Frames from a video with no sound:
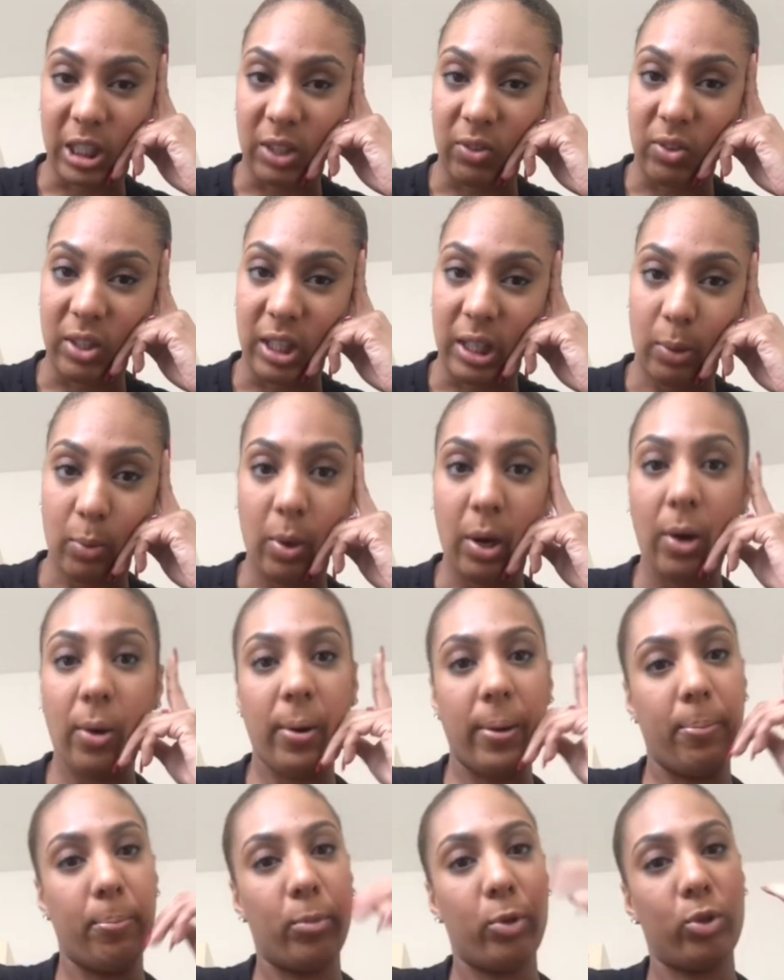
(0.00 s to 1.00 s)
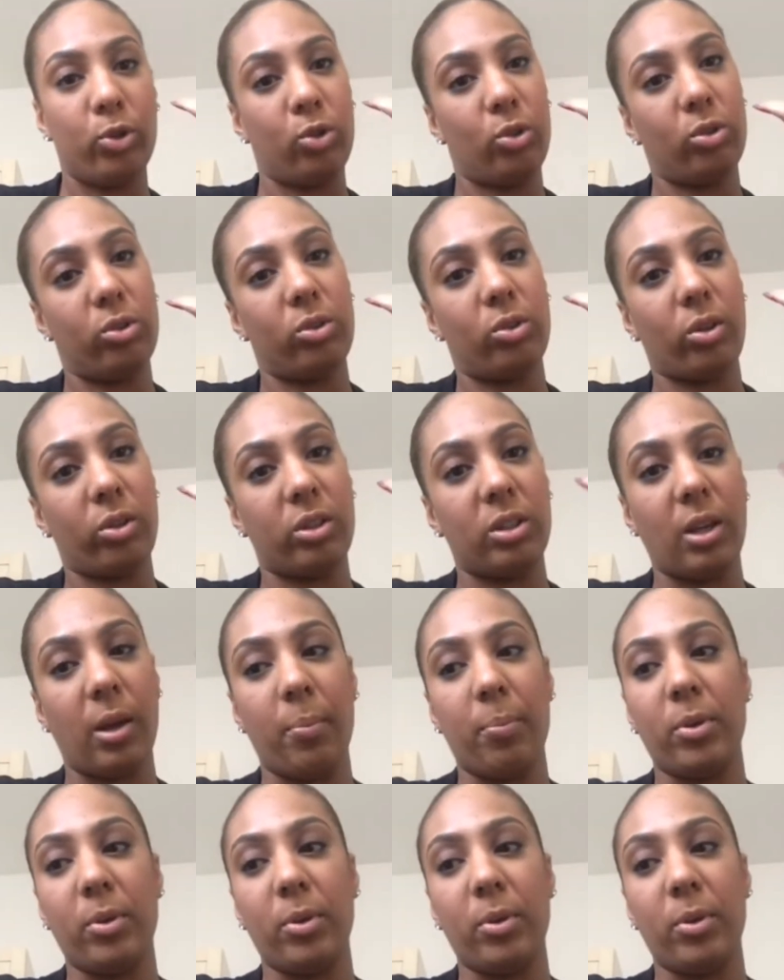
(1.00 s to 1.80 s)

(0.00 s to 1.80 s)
really well and push your stocks up.